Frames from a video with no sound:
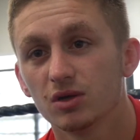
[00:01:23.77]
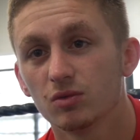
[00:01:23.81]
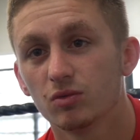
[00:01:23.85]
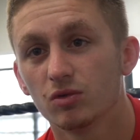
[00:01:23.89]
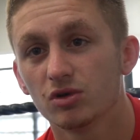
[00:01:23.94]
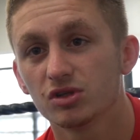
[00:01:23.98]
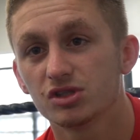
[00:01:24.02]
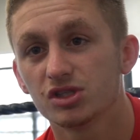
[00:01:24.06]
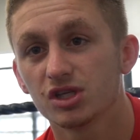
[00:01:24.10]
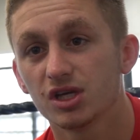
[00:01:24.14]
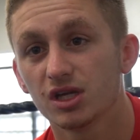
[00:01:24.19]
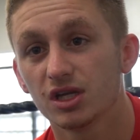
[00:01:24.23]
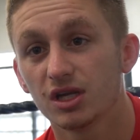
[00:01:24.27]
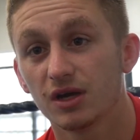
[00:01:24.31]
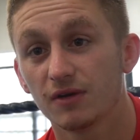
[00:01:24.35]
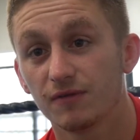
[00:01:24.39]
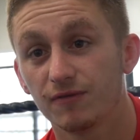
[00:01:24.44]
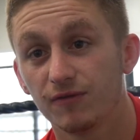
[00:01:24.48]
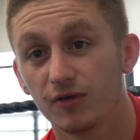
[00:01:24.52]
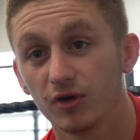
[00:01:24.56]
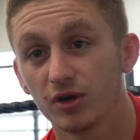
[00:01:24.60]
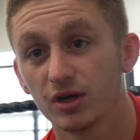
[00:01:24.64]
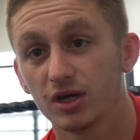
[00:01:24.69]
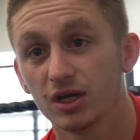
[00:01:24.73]
once I get that
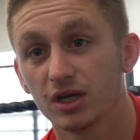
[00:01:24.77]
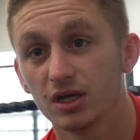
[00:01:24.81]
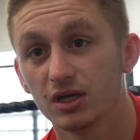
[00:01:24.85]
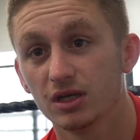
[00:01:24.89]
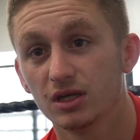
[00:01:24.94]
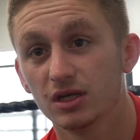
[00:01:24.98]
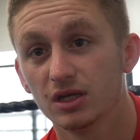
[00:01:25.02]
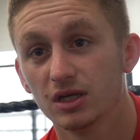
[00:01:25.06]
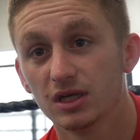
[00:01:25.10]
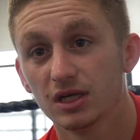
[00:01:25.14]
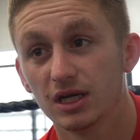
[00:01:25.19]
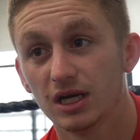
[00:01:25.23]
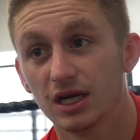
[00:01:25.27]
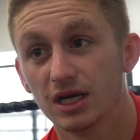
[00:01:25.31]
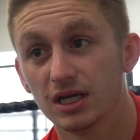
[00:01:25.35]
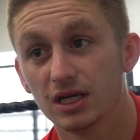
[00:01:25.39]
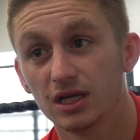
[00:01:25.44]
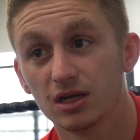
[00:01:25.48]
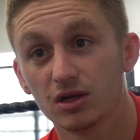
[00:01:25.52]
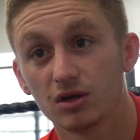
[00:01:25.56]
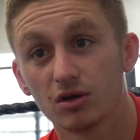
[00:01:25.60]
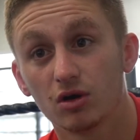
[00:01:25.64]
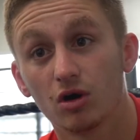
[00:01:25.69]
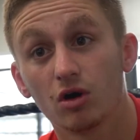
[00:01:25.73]
fight in, and
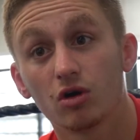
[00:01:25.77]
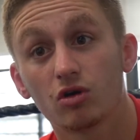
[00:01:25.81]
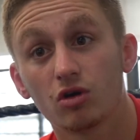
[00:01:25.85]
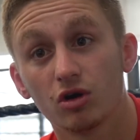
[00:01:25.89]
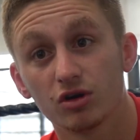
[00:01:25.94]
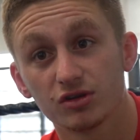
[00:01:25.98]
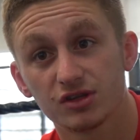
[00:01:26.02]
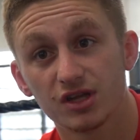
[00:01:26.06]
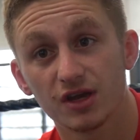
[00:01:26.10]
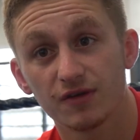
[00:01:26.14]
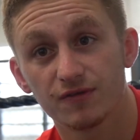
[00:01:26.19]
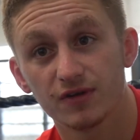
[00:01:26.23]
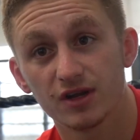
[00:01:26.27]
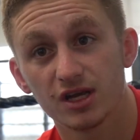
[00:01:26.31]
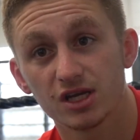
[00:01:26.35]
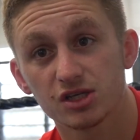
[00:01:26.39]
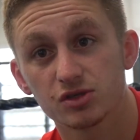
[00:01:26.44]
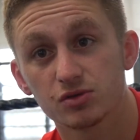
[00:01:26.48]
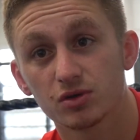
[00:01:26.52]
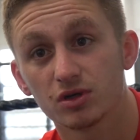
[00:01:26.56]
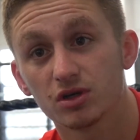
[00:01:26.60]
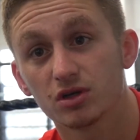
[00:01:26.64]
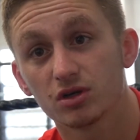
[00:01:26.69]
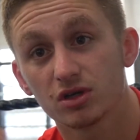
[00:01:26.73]
then I've got a date for
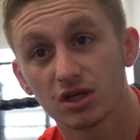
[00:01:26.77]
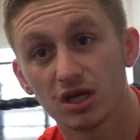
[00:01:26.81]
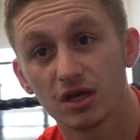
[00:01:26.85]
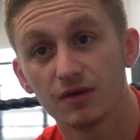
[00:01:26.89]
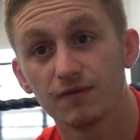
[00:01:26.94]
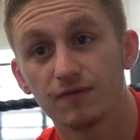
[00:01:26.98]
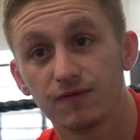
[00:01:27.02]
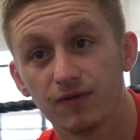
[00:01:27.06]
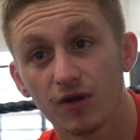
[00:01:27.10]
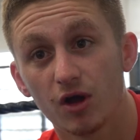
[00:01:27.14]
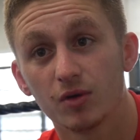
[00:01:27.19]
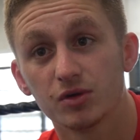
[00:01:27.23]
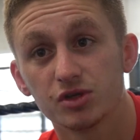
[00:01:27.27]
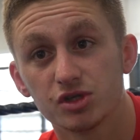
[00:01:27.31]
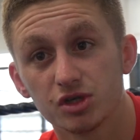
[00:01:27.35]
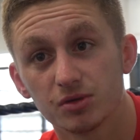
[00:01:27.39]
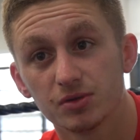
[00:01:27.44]
next one, I'll keep flowing.